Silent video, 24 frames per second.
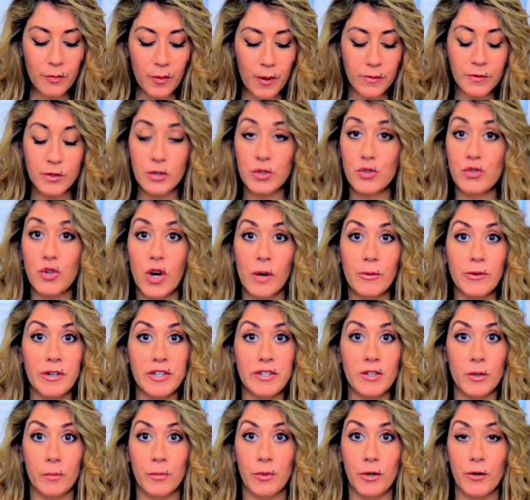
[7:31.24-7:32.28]
The
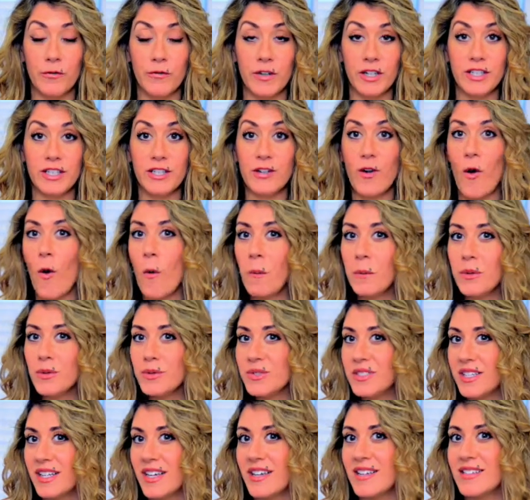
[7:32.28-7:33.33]
strawberries are perfect. It
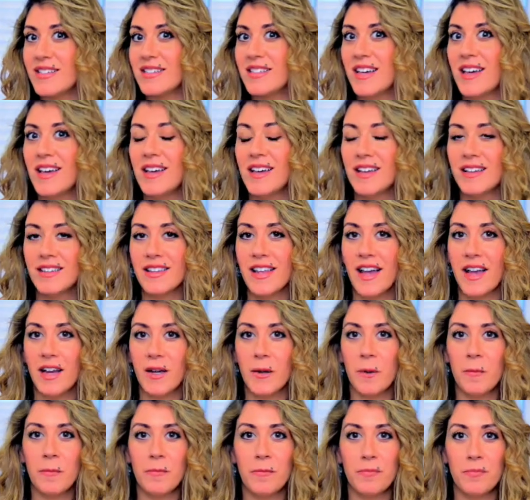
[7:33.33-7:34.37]
almost tastes like
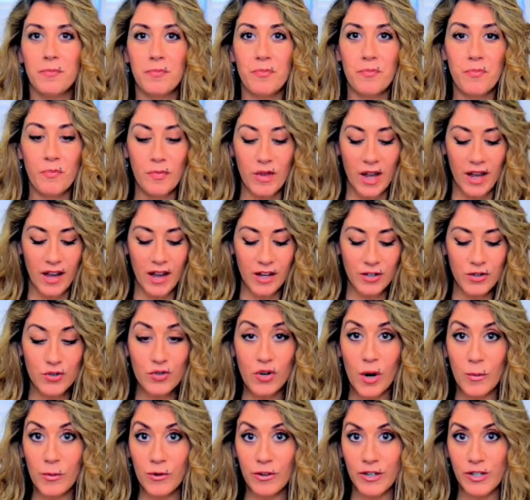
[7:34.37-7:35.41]
a
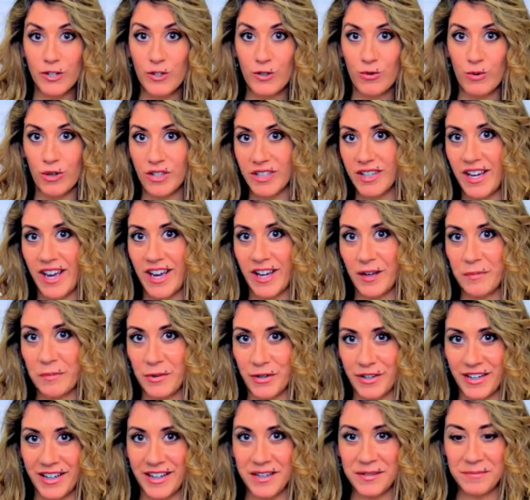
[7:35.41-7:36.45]
strawberry shortcake
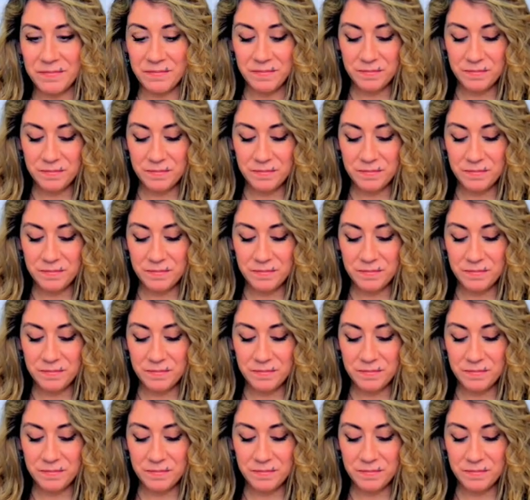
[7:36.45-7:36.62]
pudding.